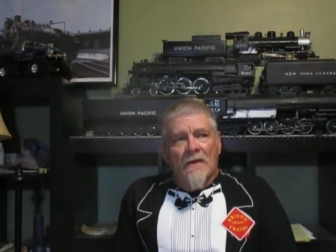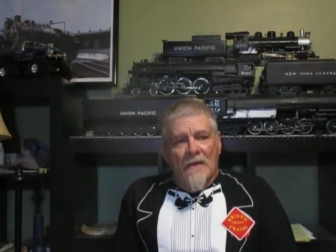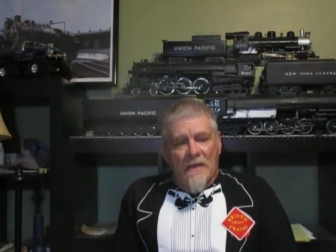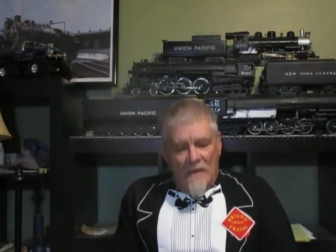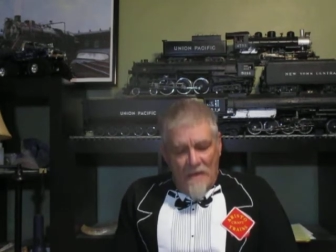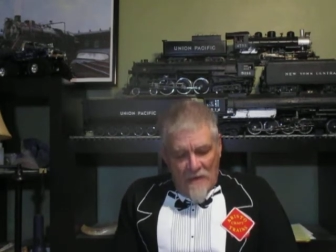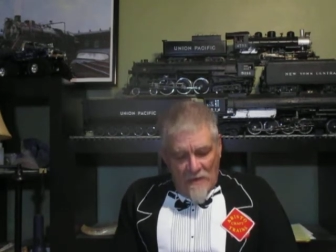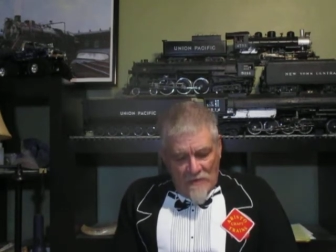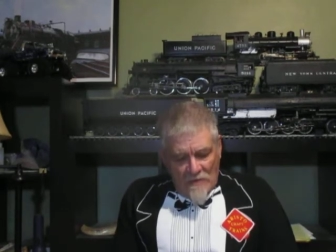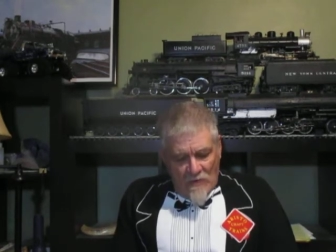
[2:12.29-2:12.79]

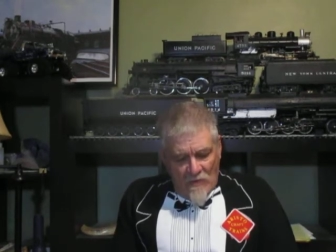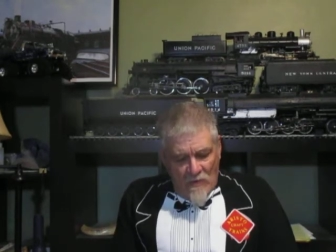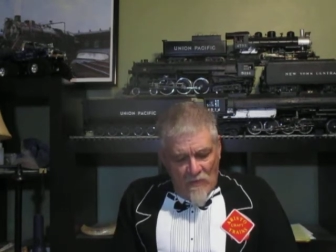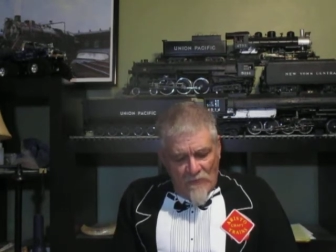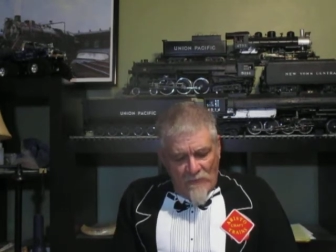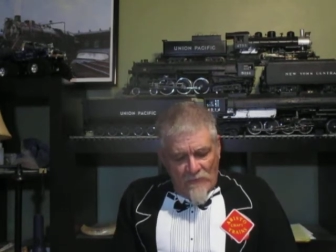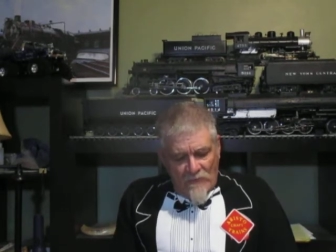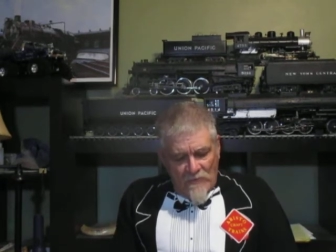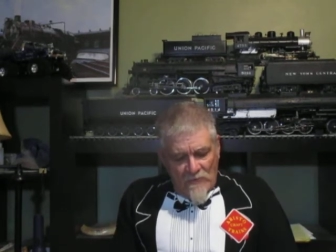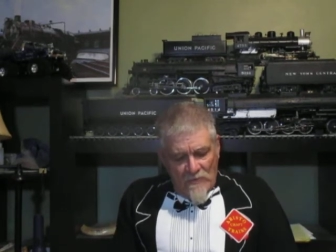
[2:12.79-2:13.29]
And all
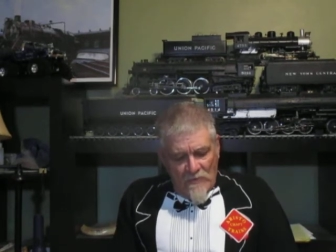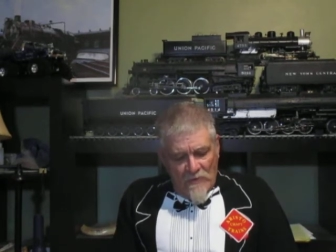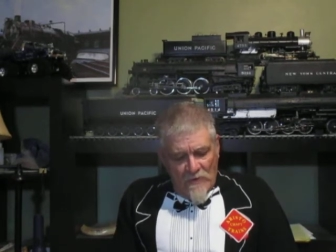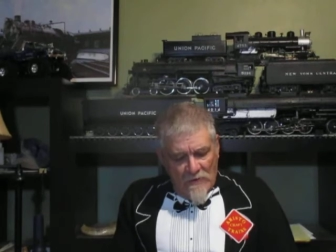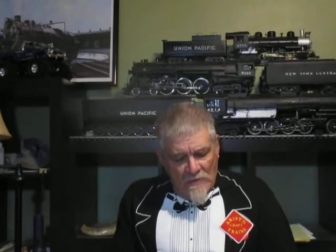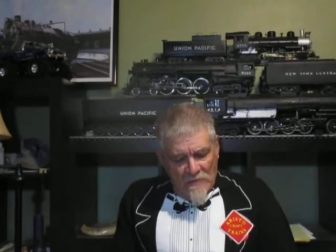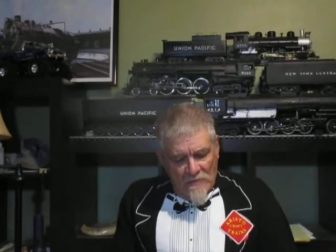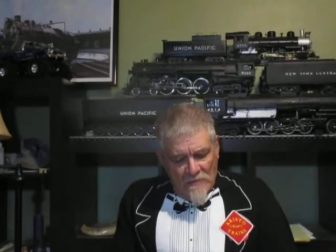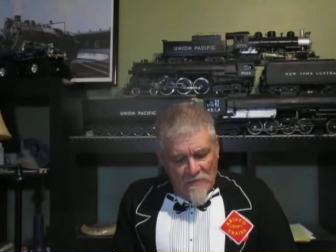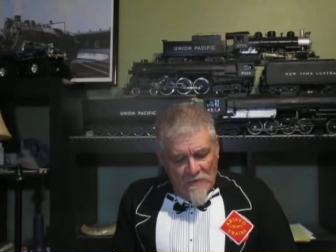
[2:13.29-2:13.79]
through,
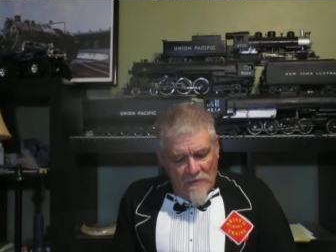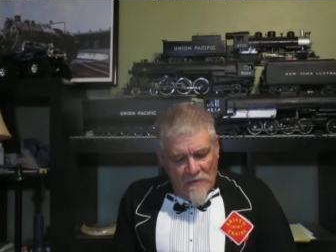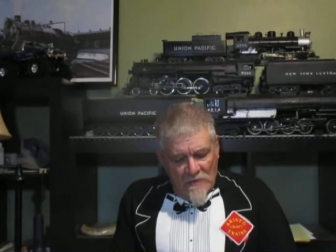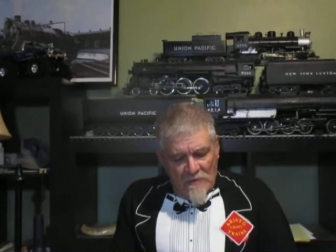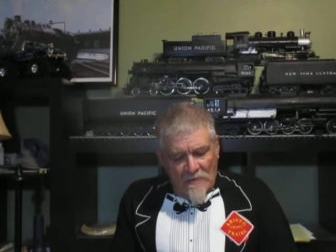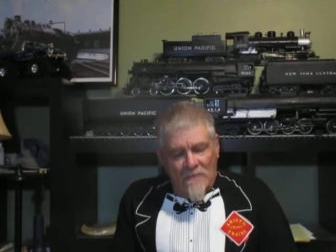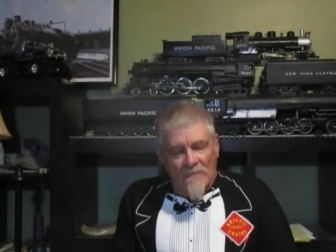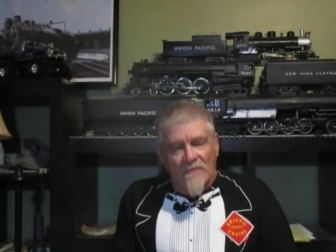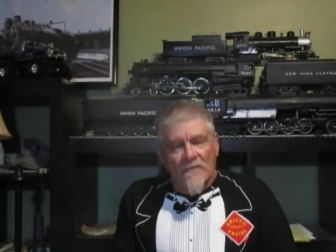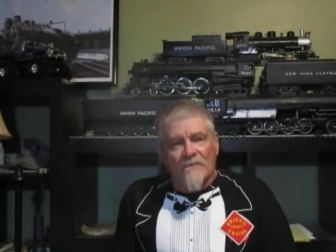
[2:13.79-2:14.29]

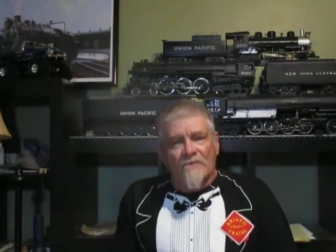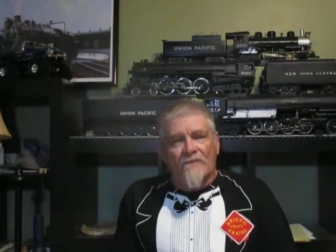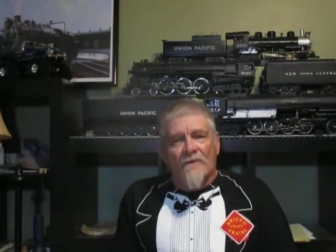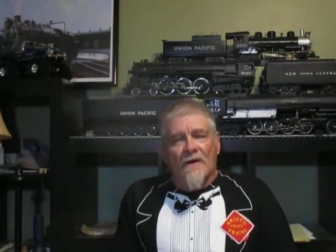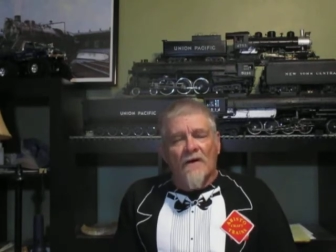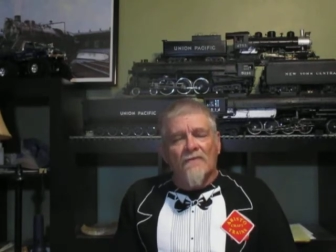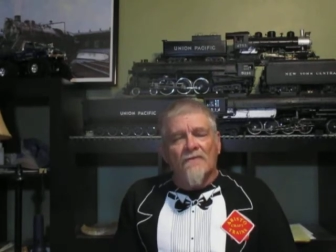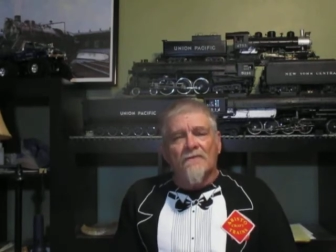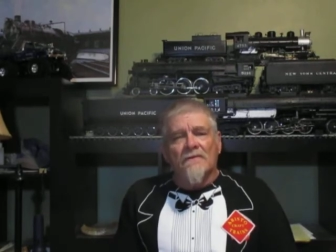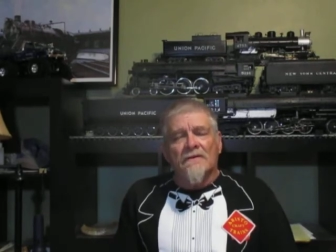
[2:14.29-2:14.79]
uh, the
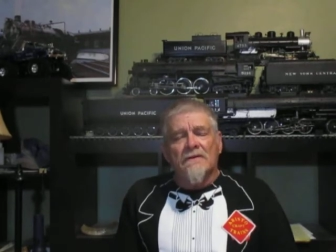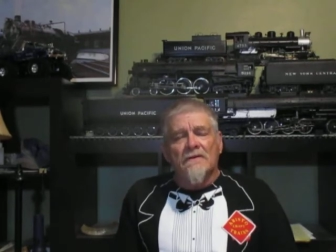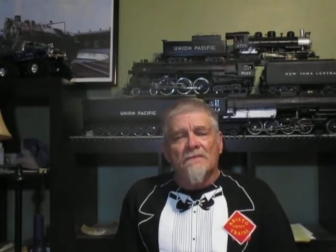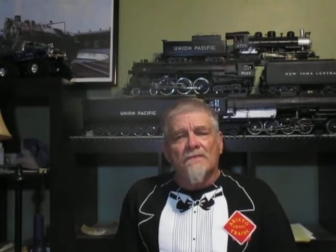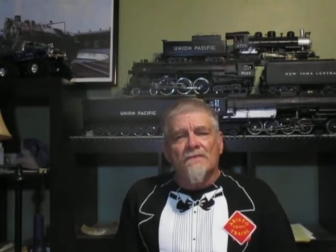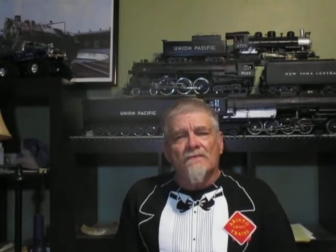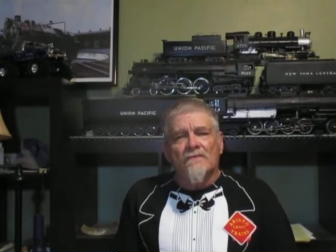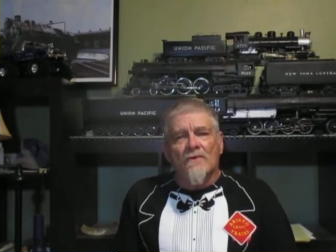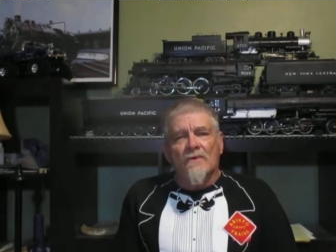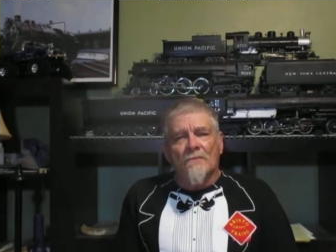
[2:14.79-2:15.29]
Father
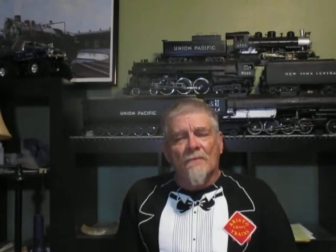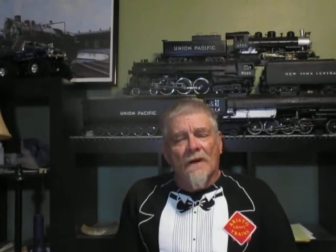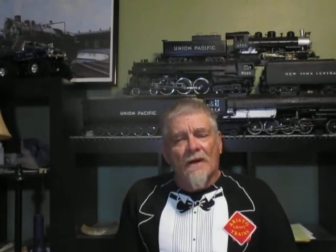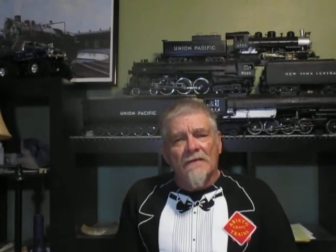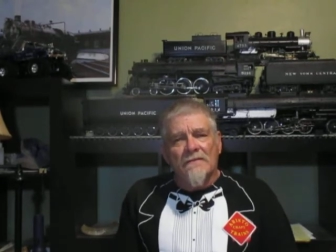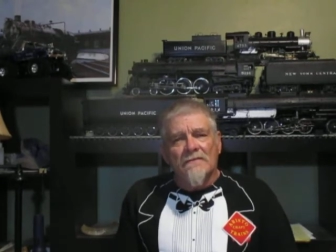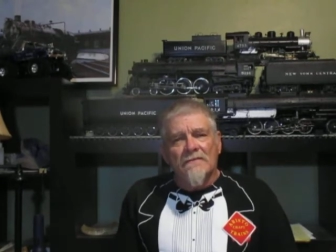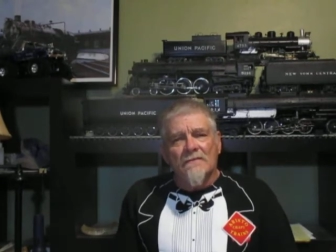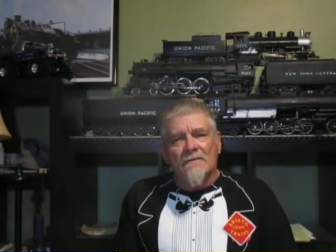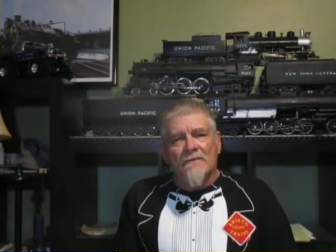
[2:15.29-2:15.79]
keeps
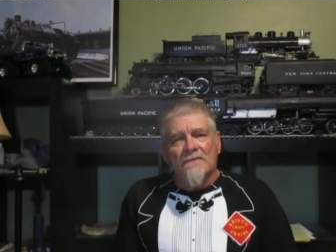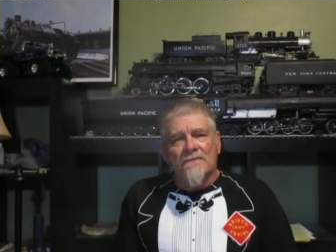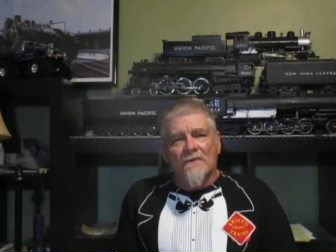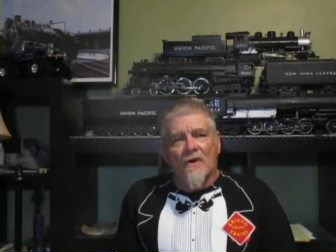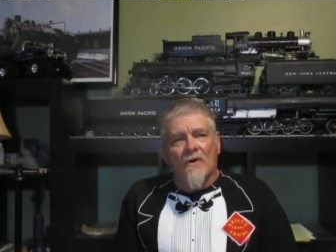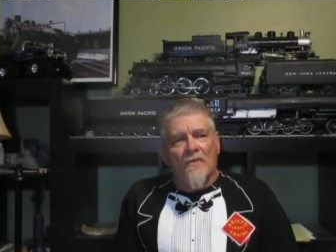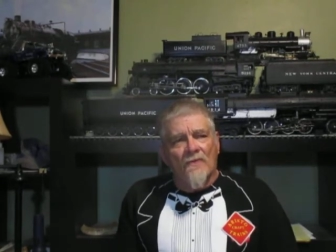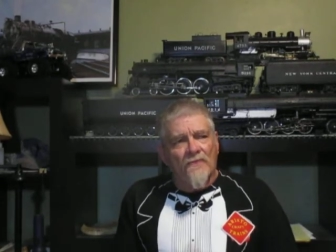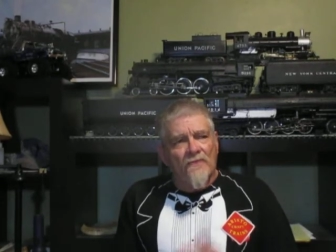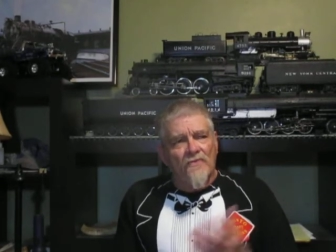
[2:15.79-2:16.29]
reminding us
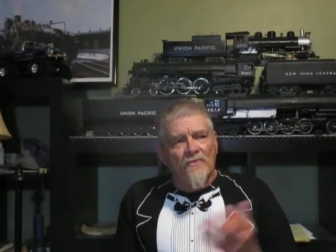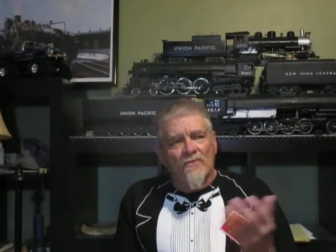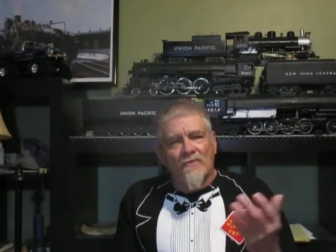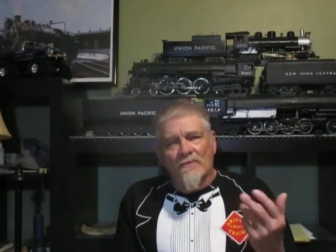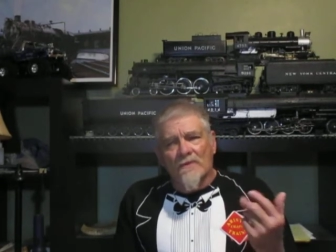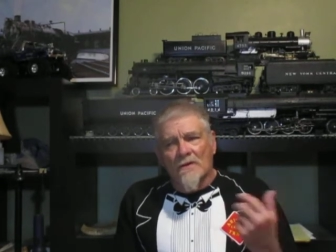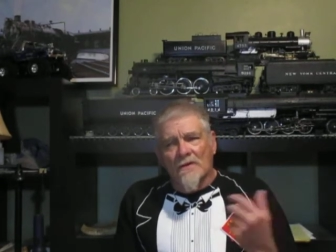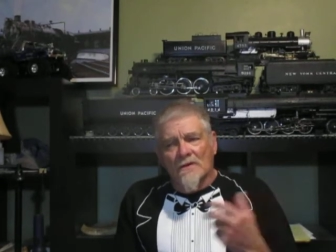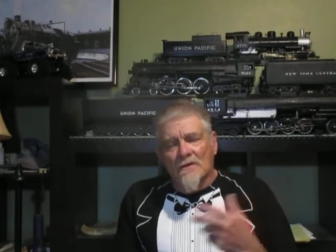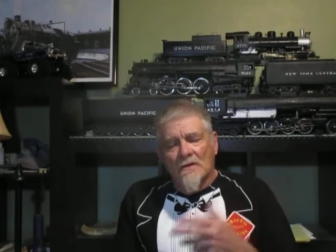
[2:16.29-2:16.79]
all through
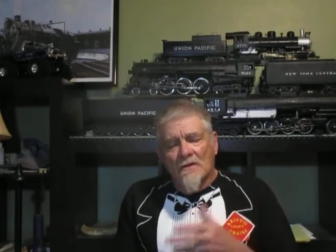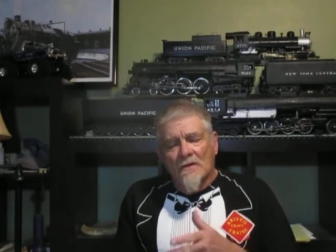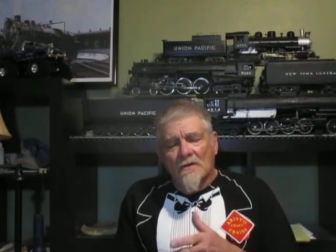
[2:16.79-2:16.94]
the